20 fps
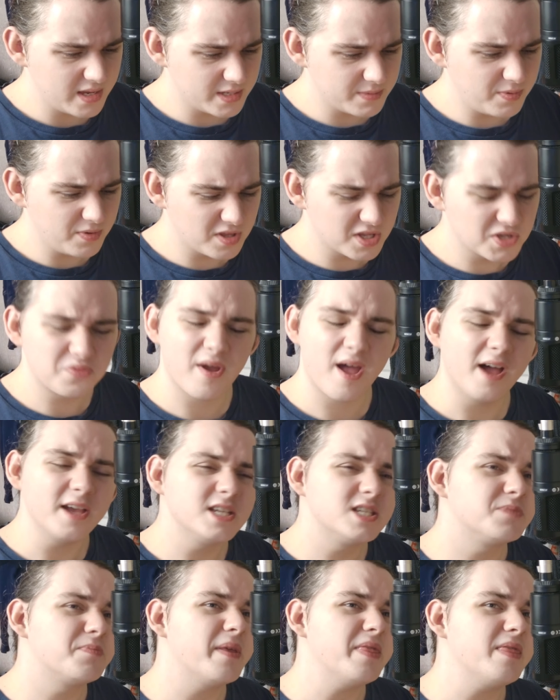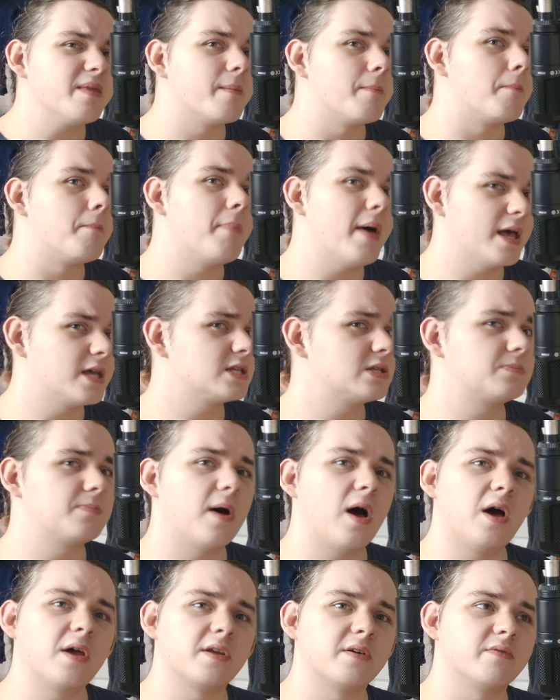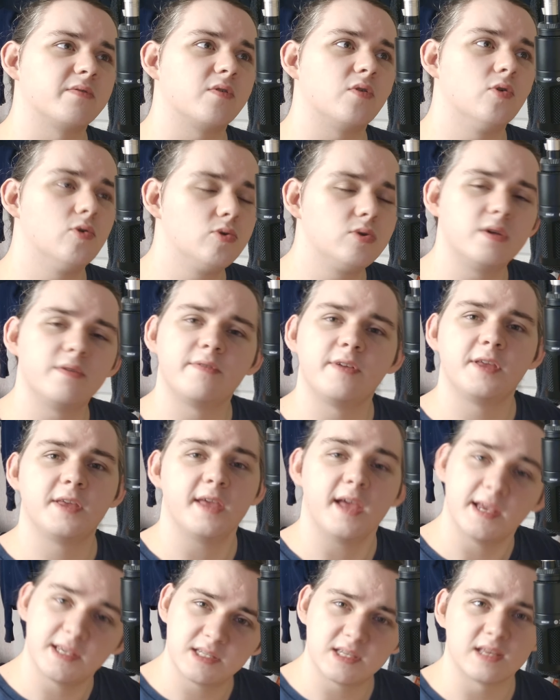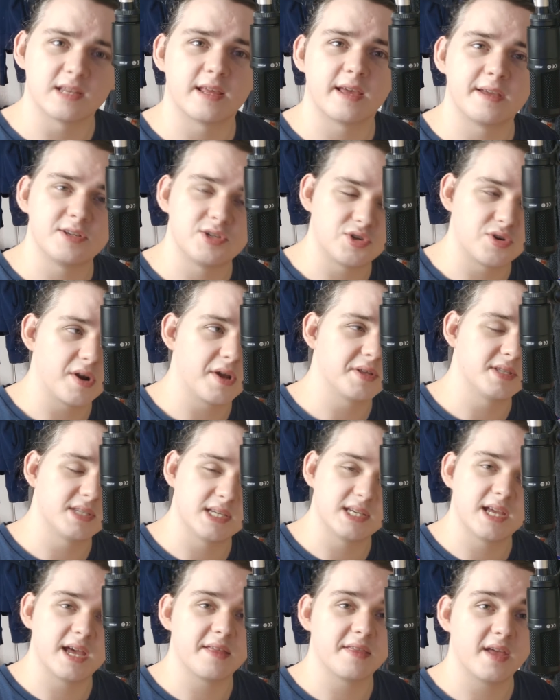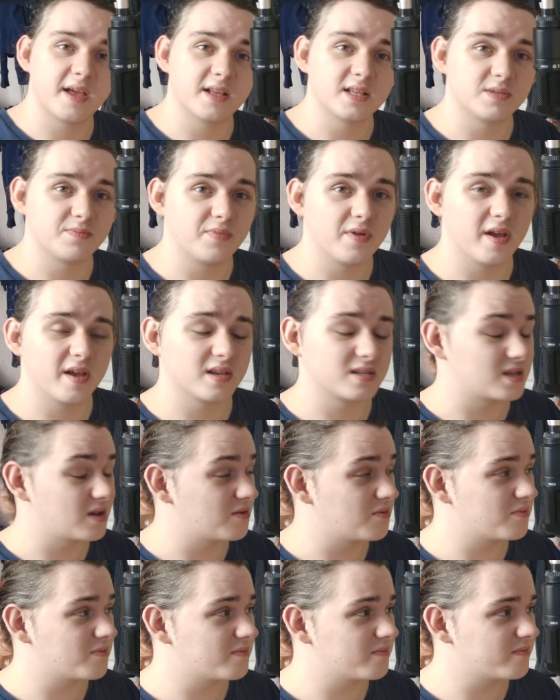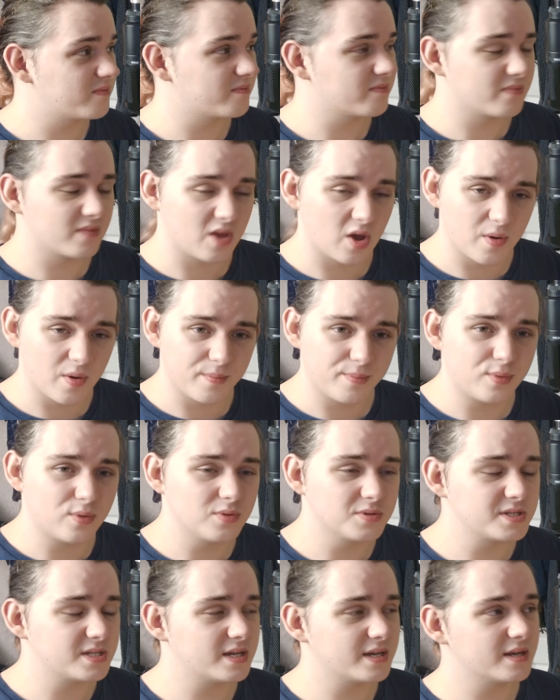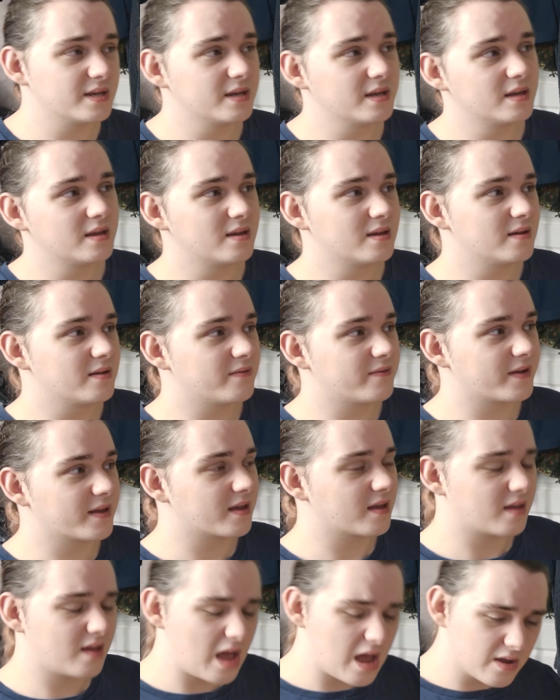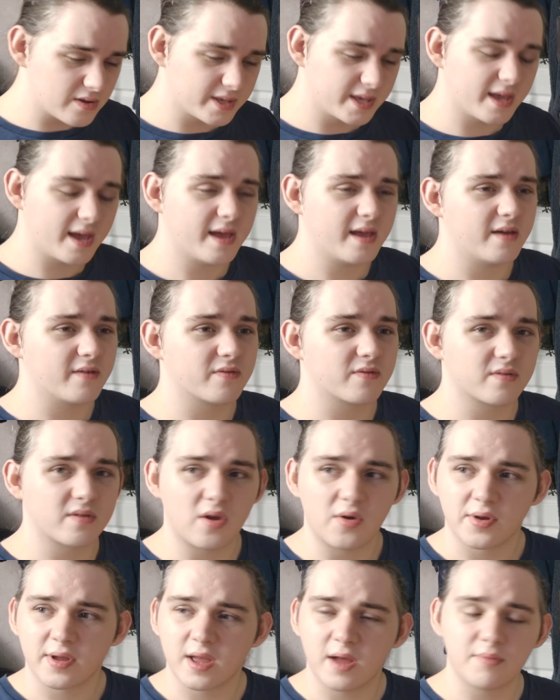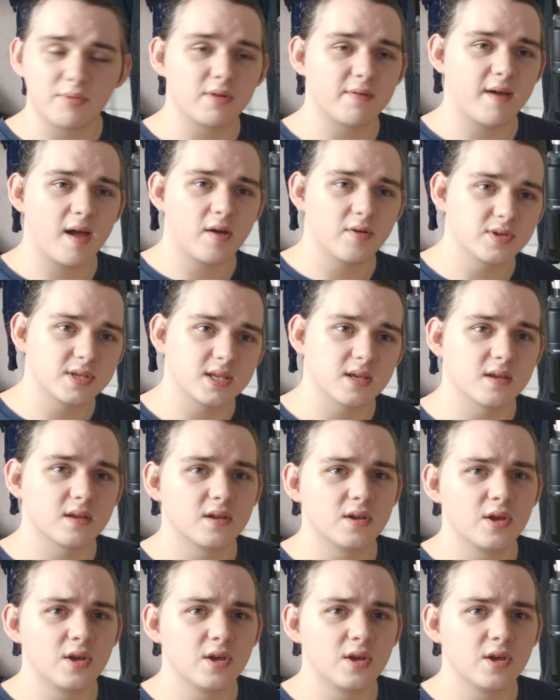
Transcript: put it this way, I spent the best part of all of yesterday trying to get that to play, so, you know, I bought it, think, okay, I've got a couple of hours to